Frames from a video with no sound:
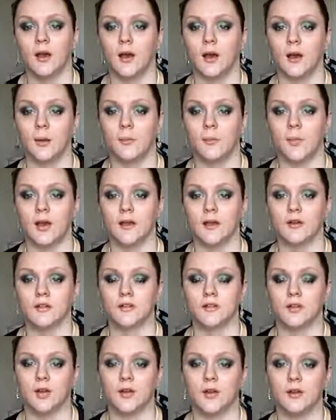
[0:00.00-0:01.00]

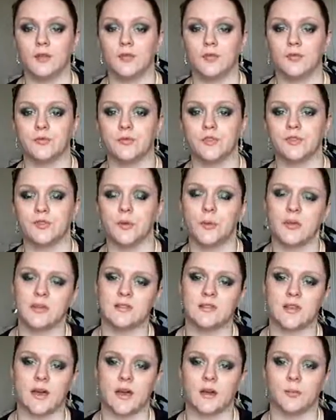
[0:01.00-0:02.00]
and it's kind of just a
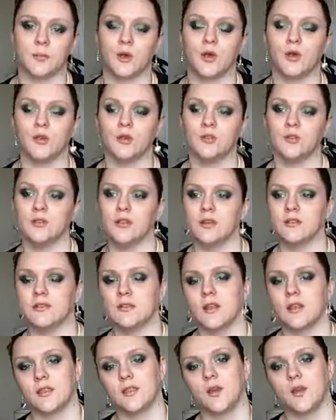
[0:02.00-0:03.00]
bit sad because
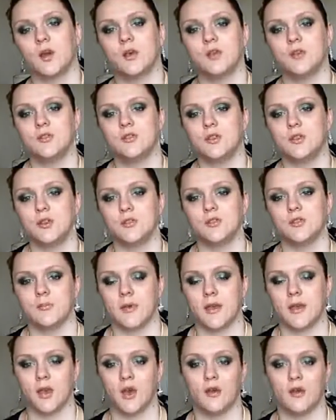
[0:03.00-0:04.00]
there's nothing I can do
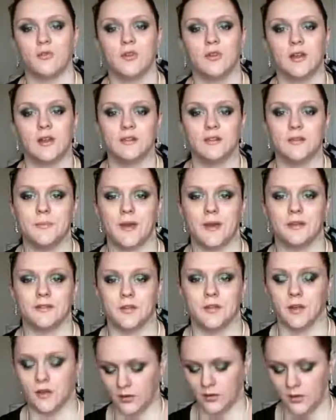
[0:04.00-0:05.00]
to make her feel any
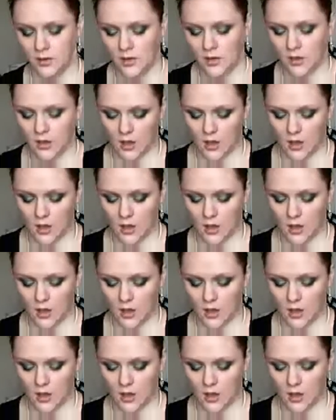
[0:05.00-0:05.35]
better.